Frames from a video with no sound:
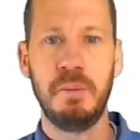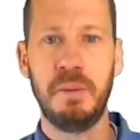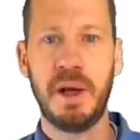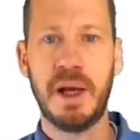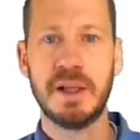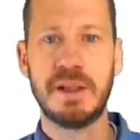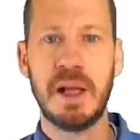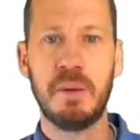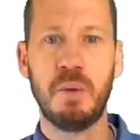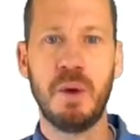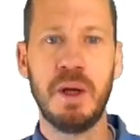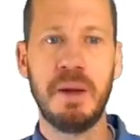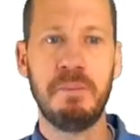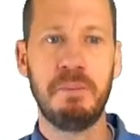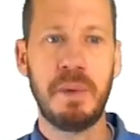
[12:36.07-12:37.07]
because that
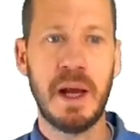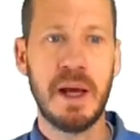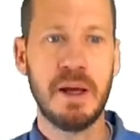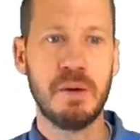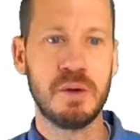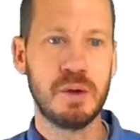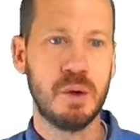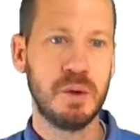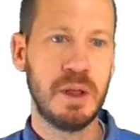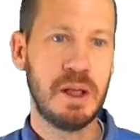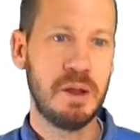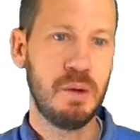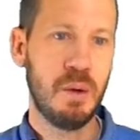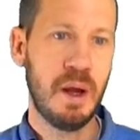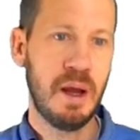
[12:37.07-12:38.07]
will imply also
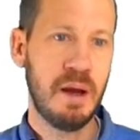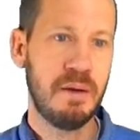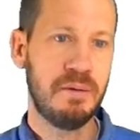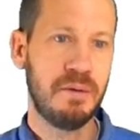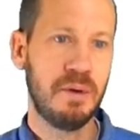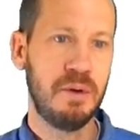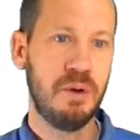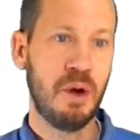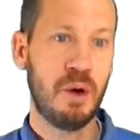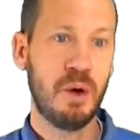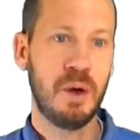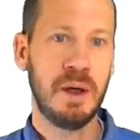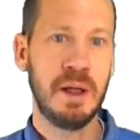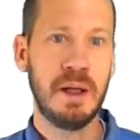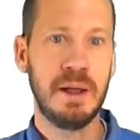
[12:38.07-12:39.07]
that you have not
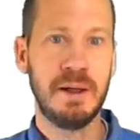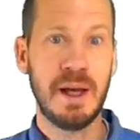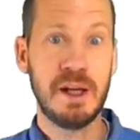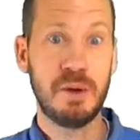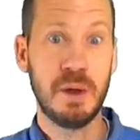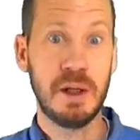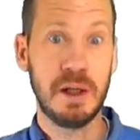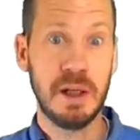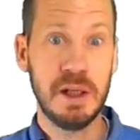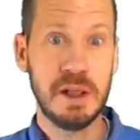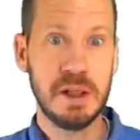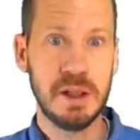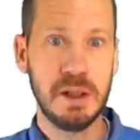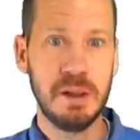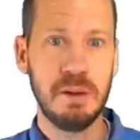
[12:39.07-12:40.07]
only nitrate
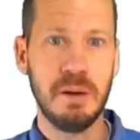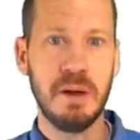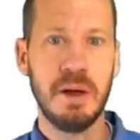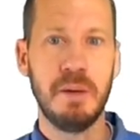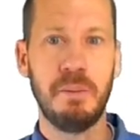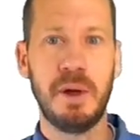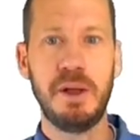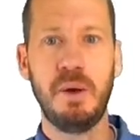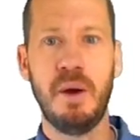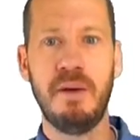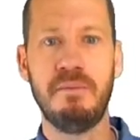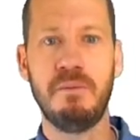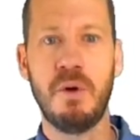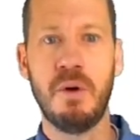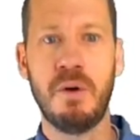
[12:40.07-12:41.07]
leaching, but you
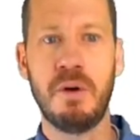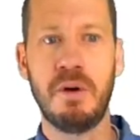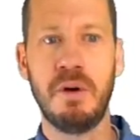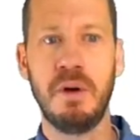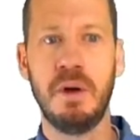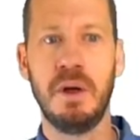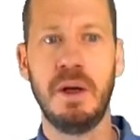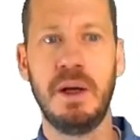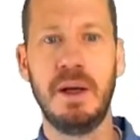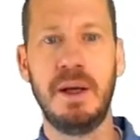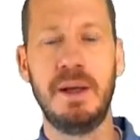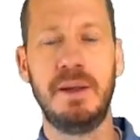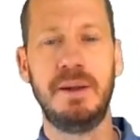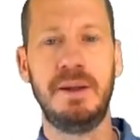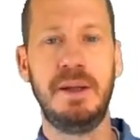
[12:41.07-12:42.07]
have more
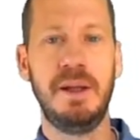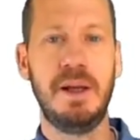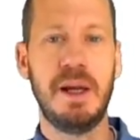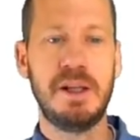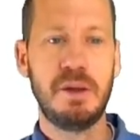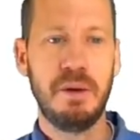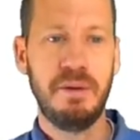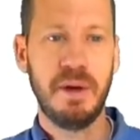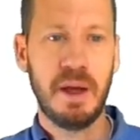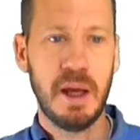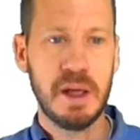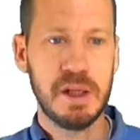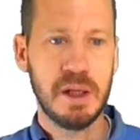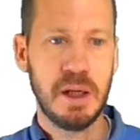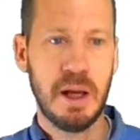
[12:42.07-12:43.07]

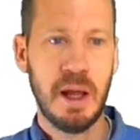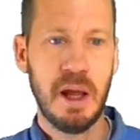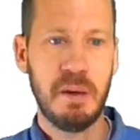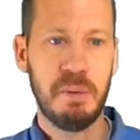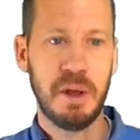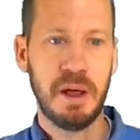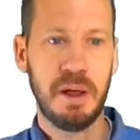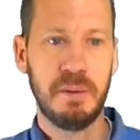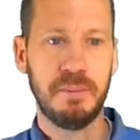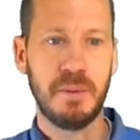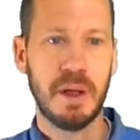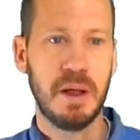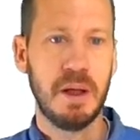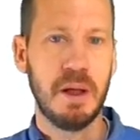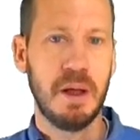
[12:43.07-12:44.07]
denitrification happening.
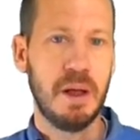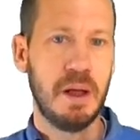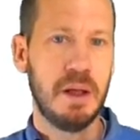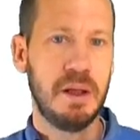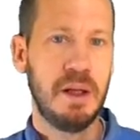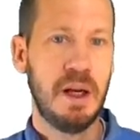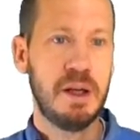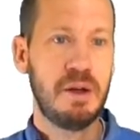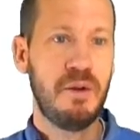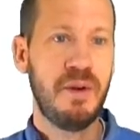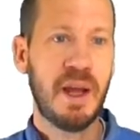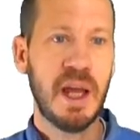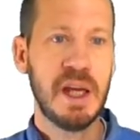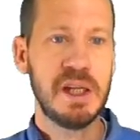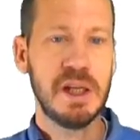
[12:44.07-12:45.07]

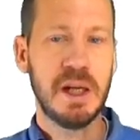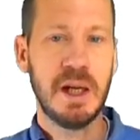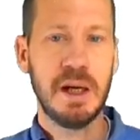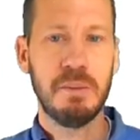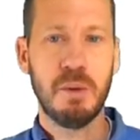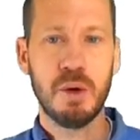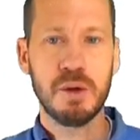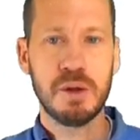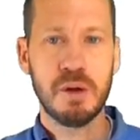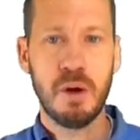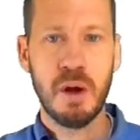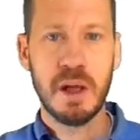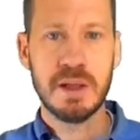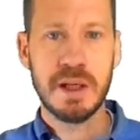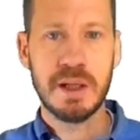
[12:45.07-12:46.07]
Denitrification in most
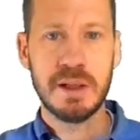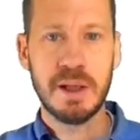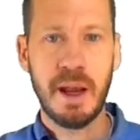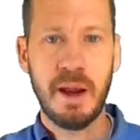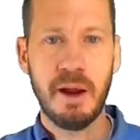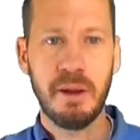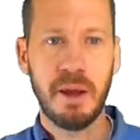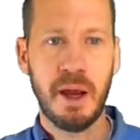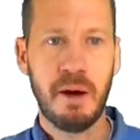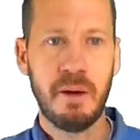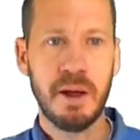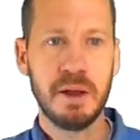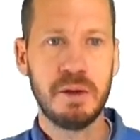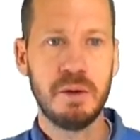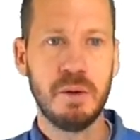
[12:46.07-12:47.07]
soils is
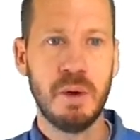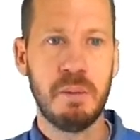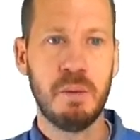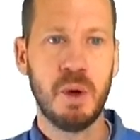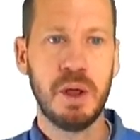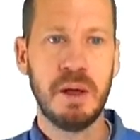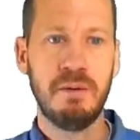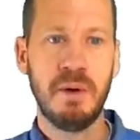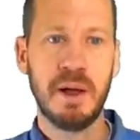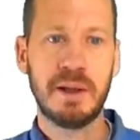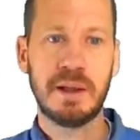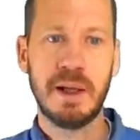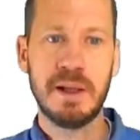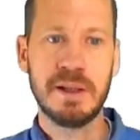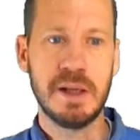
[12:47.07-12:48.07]
secondary to ammonia
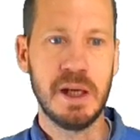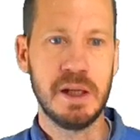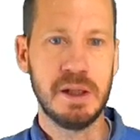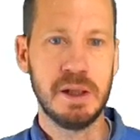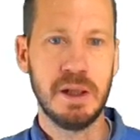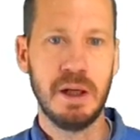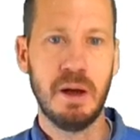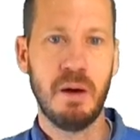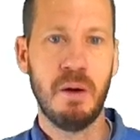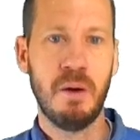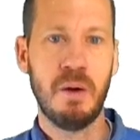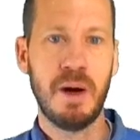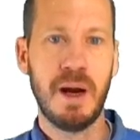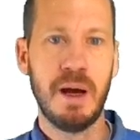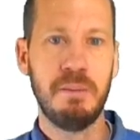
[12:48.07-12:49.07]
volatilization
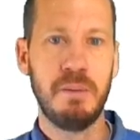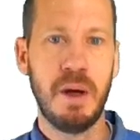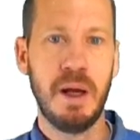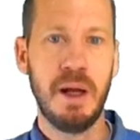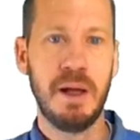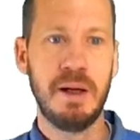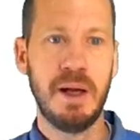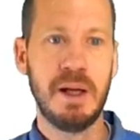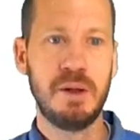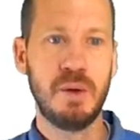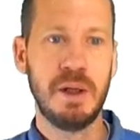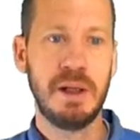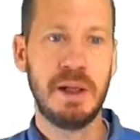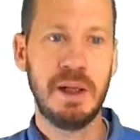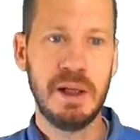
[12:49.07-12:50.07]
or um, uh,
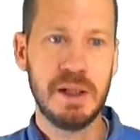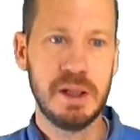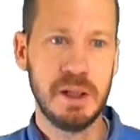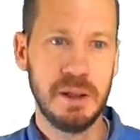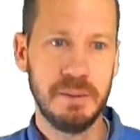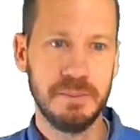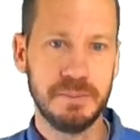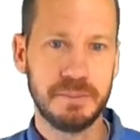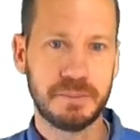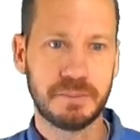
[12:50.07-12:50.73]
nitrate leaching.